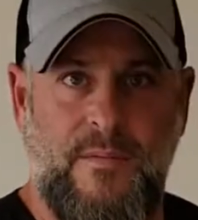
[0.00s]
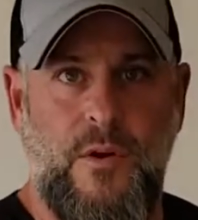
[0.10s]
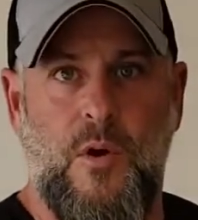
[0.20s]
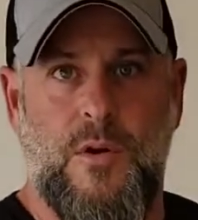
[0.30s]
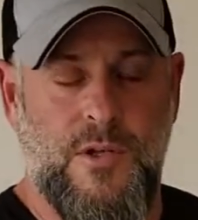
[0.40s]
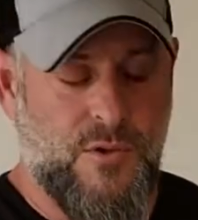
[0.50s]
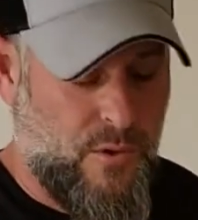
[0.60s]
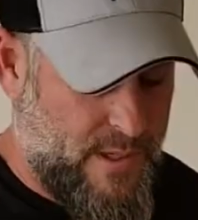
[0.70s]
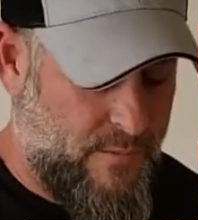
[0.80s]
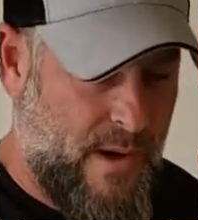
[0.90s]
no control of
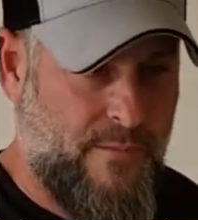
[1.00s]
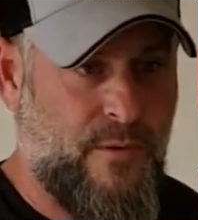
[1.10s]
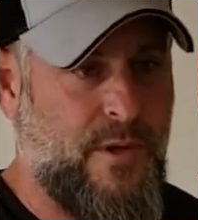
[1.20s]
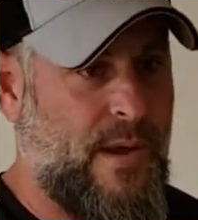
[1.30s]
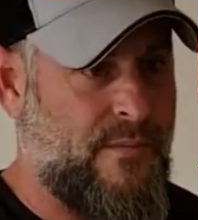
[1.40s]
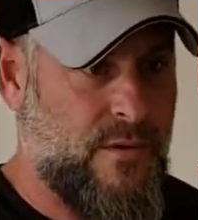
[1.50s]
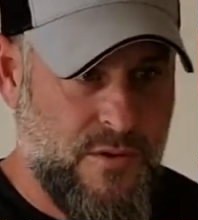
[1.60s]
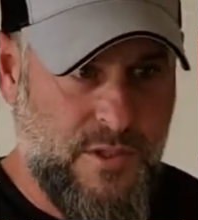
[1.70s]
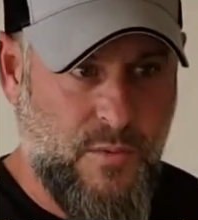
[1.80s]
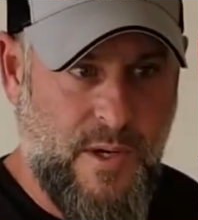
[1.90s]
that rifle, you have no
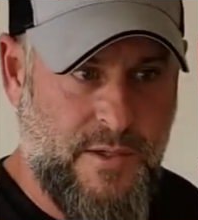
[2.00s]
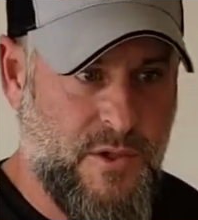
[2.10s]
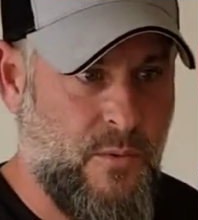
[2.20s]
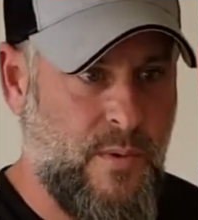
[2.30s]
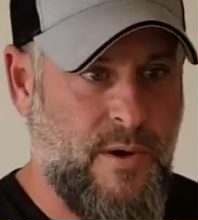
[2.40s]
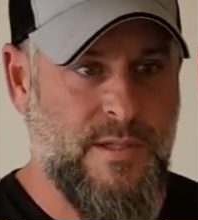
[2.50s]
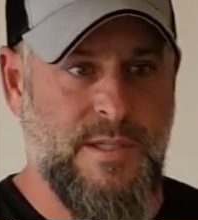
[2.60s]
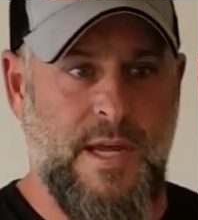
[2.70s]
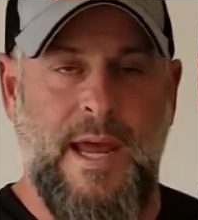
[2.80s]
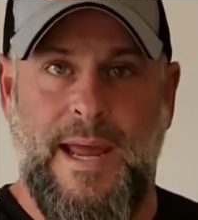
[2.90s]
situational awareness,